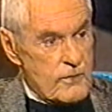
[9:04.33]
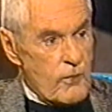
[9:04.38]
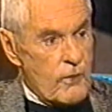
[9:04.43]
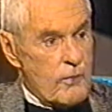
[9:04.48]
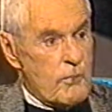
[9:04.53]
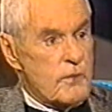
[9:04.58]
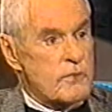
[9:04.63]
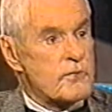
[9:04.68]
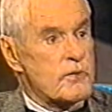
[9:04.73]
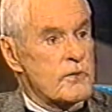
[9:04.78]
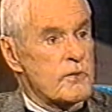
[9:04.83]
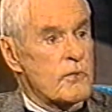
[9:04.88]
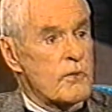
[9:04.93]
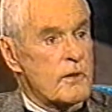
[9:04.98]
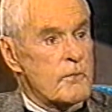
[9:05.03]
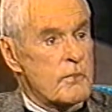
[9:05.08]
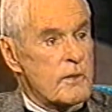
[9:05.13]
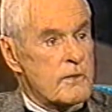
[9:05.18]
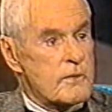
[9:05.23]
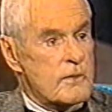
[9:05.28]
knowing what you're
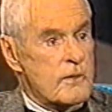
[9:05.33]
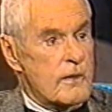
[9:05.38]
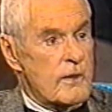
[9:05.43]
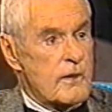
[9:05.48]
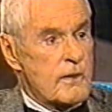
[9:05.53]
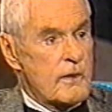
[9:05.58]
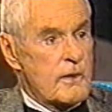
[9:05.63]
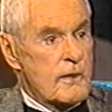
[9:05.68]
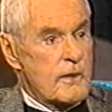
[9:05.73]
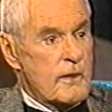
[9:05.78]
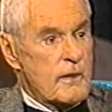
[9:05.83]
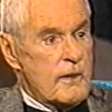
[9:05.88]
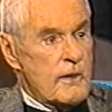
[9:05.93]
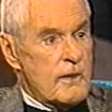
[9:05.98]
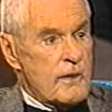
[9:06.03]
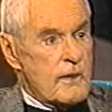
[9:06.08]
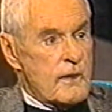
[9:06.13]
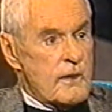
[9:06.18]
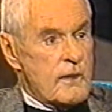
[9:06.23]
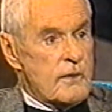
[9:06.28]
doing, but
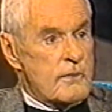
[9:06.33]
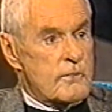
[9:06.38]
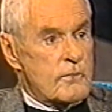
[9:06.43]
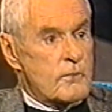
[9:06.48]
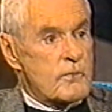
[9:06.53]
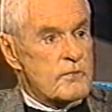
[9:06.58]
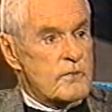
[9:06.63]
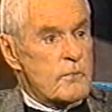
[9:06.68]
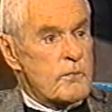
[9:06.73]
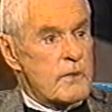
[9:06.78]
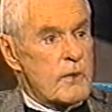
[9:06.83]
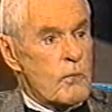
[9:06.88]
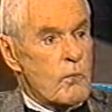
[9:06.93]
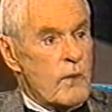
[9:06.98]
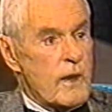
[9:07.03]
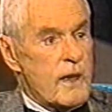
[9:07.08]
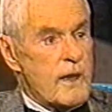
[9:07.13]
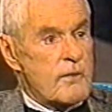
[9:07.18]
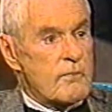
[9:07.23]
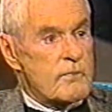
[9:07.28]
it was simply a
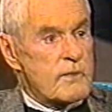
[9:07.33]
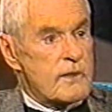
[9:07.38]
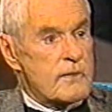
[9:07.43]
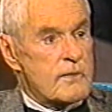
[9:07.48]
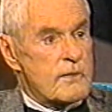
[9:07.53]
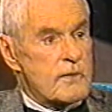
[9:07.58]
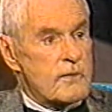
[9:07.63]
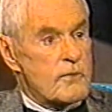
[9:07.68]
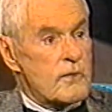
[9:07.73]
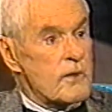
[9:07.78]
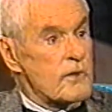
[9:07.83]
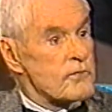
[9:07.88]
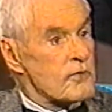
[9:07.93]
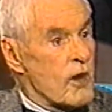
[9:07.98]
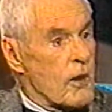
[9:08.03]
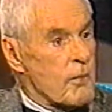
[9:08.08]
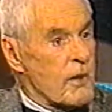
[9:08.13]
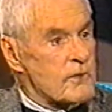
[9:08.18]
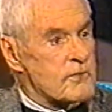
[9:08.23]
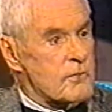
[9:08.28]
wave that took us
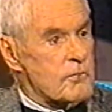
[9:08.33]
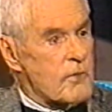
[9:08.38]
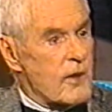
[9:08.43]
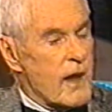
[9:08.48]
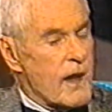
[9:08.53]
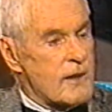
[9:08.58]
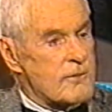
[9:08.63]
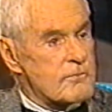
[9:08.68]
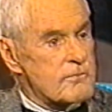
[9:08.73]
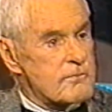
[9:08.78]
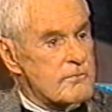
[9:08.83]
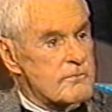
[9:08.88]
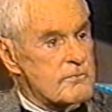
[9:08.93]
all by surprise.